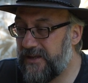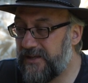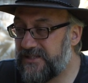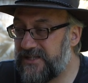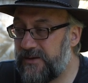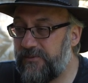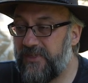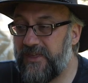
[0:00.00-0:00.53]

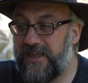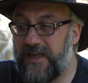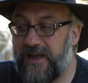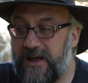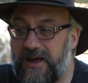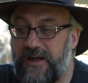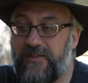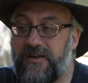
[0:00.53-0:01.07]
Some of the
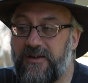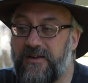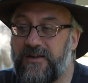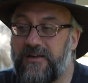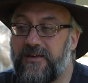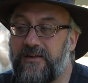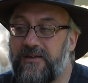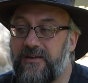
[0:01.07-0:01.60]

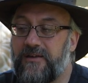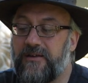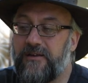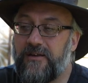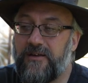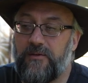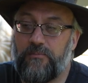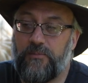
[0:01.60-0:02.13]
other
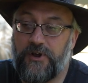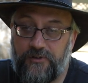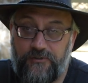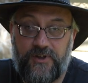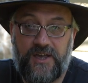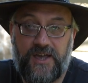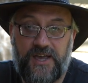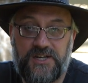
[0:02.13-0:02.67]

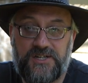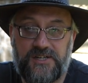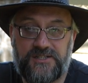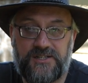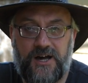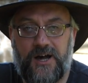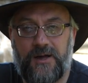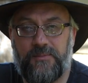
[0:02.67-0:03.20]

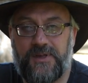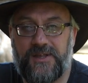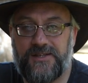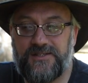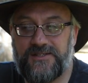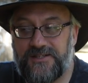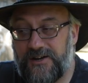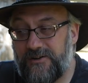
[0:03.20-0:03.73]
modifications I'm
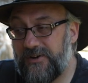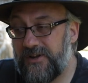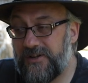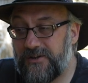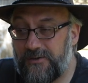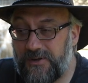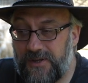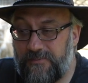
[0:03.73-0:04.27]
considering
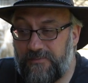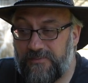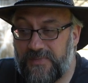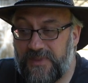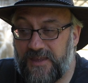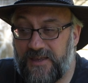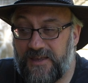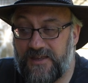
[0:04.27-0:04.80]
doing
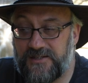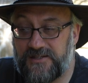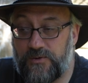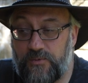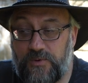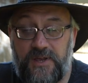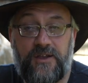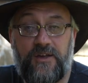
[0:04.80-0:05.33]
is
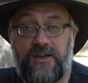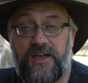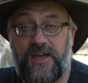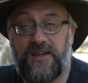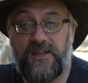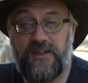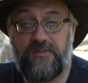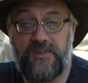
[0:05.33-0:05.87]

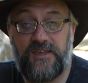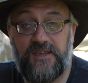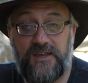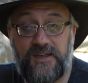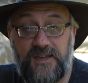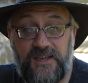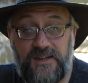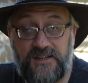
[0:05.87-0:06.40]
relocating the
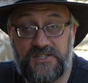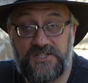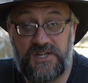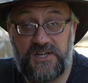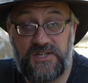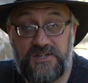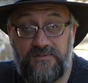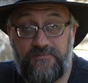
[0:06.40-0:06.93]
heat
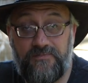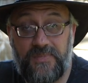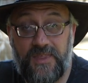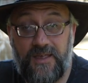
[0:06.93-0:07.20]
exchanger.